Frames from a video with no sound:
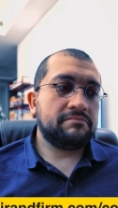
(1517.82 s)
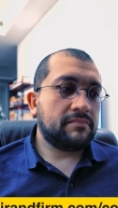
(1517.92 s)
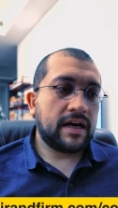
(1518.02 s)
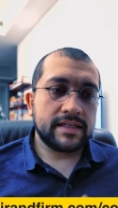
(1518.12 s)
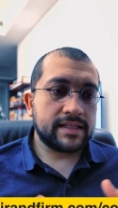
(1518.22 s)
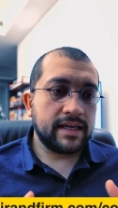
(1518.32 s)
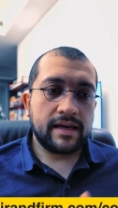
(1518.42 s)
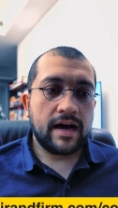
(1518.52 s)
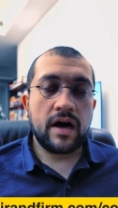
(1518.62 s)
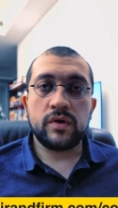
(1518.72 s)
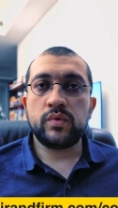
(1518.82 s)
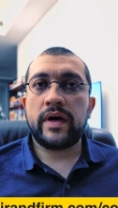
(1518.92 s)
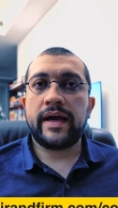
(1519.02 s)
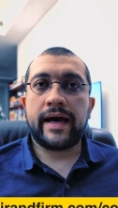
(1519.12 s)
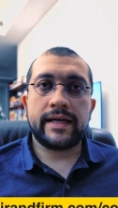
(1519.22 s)
asking how do
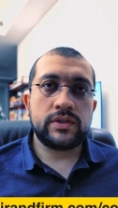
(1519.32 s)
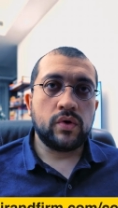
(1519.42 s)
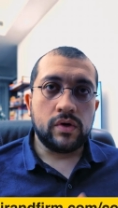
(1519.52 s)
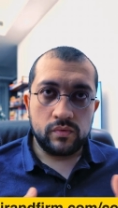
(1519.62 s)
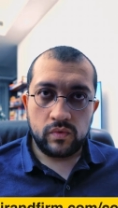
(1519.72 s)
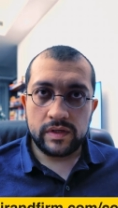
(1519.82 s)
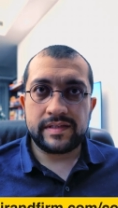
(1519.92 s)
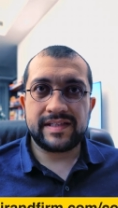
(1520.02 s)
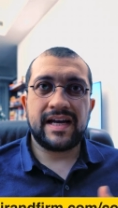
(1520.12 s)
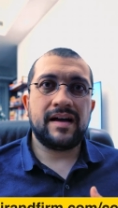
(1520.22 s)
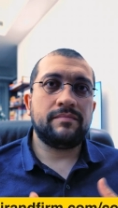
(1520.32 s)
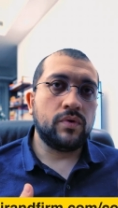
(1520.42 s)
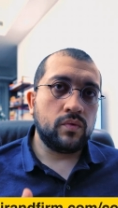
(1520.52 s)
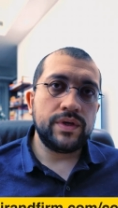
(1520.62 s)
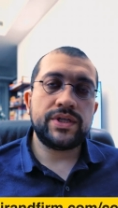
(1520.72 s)
I add you on WhatsApp
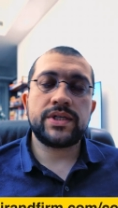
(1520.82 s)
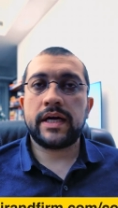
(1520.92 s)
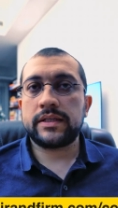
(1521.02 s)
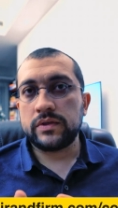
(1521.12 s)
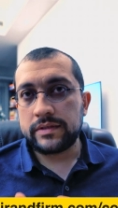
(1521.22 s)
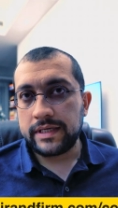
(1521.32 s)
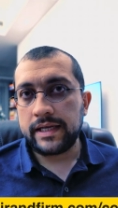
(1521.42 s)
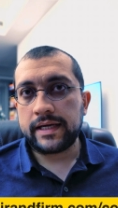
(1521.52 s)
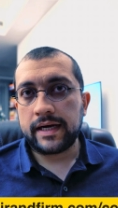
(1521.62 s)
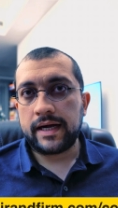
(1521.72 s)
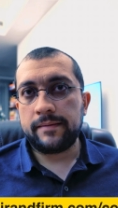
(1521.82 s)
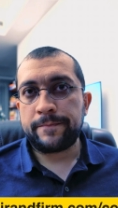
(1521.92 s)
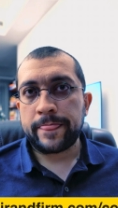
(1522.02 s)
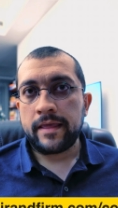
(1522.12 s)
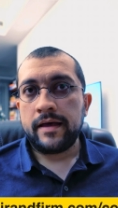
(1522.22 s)
or WeChat or
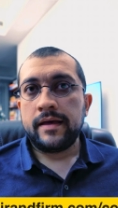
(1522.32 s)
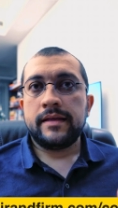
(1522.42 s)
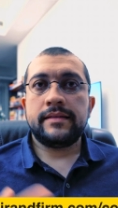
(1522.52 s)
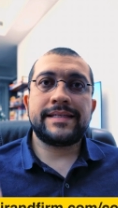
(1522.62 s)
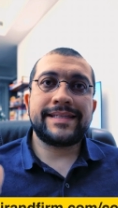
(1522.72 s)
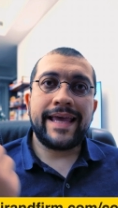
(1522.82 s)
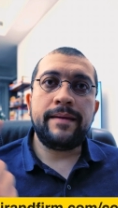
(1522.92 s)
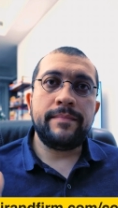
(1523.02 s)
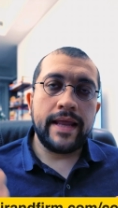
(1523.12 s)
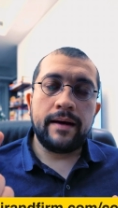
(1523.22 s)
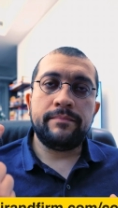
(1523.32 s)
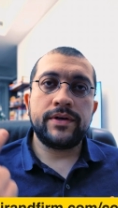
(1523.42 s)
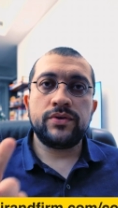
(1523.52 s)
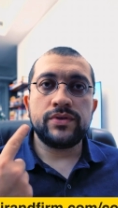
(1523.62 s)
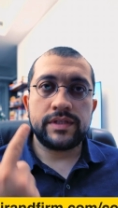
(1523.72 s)
Telegram. The same
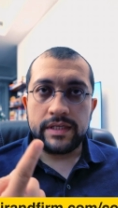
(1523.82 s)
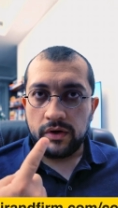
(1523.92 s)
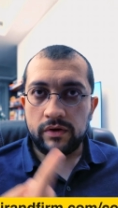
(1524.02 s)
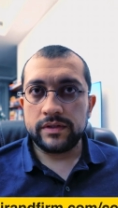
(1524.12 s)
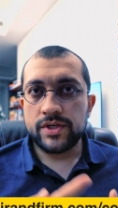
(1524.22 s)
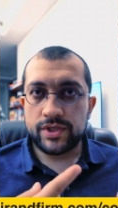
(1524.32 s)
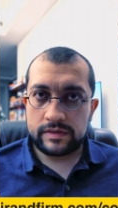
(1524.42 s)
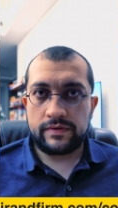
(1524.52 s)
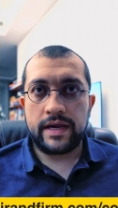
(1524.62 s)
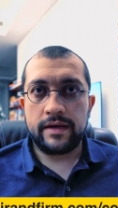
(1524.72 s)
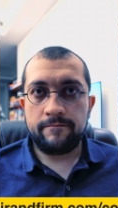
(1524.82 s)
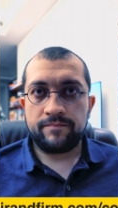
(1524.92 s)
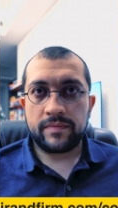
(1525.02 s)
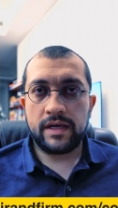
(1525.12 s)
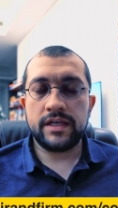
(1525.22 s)
number you see on the screen
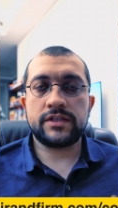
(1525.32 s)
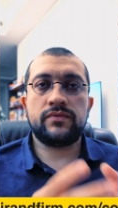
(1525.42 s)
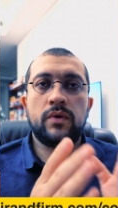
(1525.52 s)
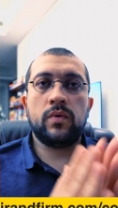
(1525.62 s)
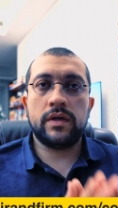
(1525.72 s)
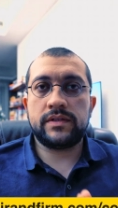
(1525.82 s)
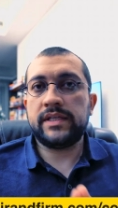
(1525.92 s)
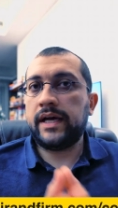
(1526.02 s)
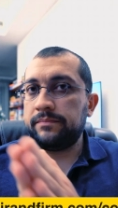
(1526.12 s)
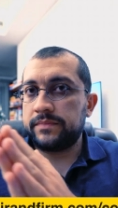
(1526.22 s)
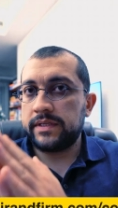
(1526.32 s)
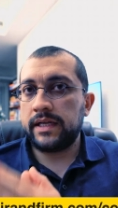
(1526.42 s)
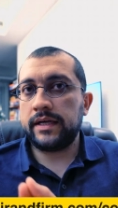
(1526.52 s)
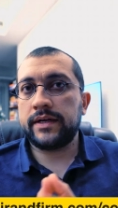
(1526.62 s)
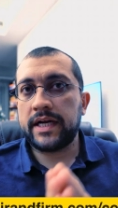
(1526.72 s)
is for WhatsApp,
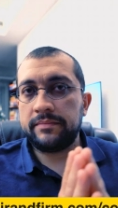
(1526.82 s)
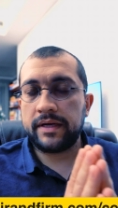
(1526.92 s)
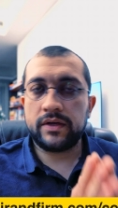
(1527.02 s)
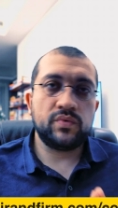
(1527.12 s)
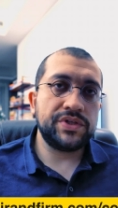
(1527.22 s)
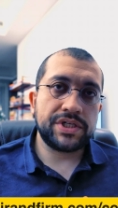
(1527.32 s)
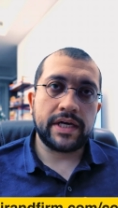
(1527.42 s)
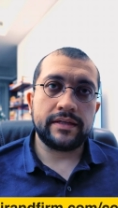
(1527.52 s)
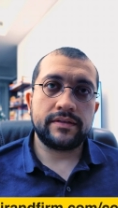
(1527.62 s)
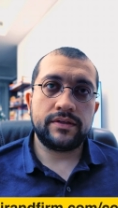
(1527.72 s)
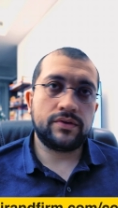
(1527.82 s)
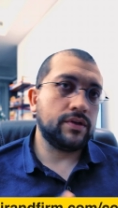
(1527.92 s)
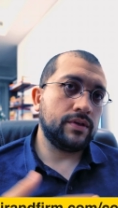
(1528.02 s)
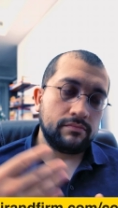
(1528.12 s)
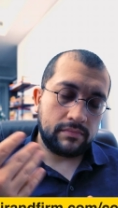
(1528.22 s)
Telegram, and WeChat. You
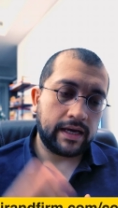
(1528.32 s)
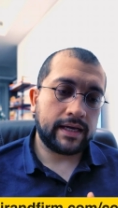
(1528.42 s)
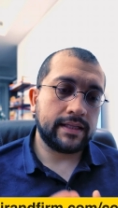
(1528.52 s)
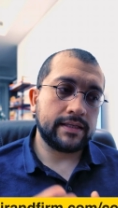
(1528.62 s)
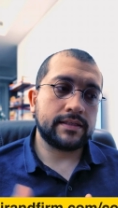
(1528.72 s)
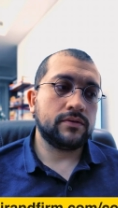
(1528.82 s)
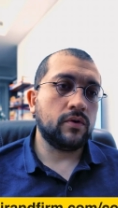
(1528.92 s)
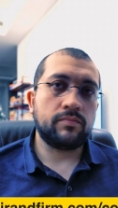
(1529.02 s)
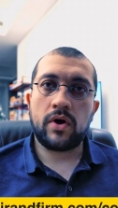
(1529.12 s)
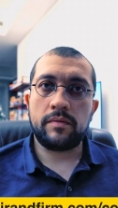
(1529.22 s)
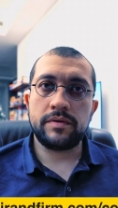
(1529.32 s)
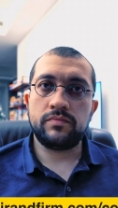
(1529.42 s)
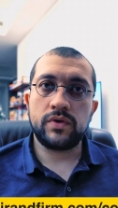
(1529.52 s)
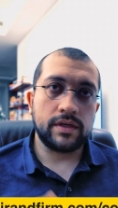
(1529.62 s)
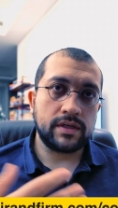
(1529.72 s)
can add us, no problem,
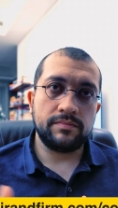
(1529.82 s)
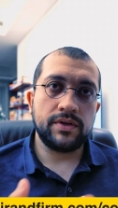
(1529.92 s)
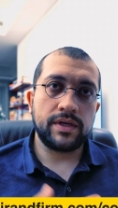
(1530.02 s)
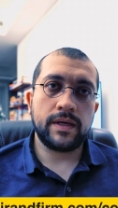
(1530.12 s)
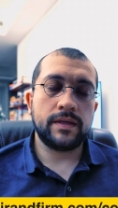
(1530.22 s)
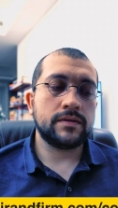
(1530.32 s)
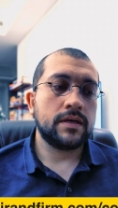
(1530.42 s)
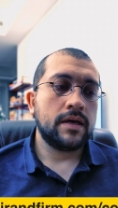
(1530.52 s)
we can communicate.